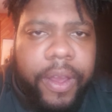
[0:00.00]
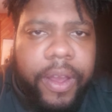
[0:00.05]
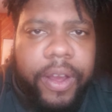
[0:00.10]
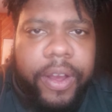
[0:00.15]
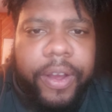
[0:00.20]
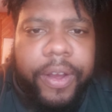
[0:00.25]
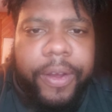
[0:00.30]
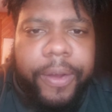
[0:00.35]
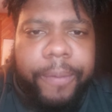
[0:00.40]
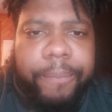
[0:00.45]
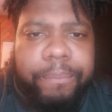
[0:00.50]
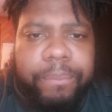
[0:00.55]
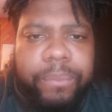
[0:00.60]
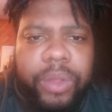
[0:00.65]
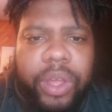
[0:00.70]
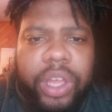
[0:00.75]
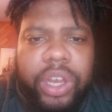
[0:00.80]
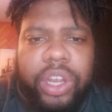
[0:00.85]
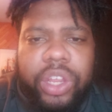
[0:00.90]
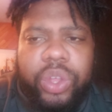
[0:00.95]

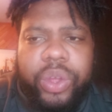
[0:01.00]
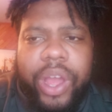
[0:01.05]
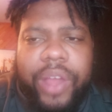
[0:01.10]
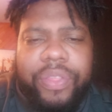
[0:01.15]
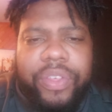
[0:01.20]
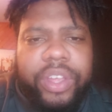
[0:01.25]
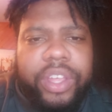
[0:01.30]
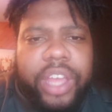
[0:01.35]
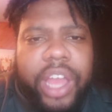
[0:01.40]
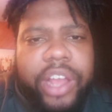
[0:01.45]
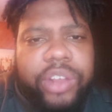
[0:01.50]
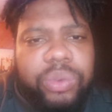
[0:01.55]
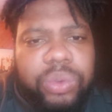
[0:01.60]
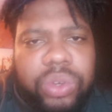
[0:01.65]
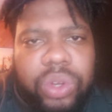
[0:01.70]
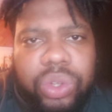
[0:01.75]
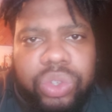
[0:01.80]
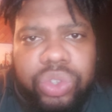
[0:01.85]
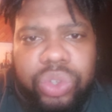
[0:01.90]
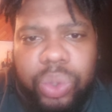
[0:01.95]
And you have to engage
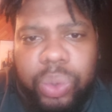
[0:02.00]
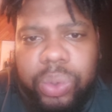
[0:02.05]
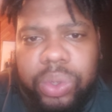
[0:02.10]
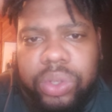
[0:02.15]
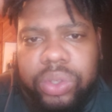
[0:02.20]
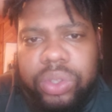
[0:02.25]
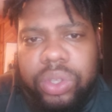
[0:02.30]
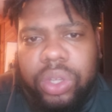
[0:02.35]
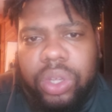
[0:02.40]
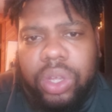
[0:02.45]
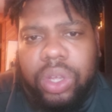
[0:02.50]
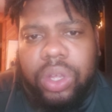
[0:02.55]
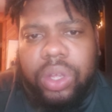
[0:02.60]
with those students,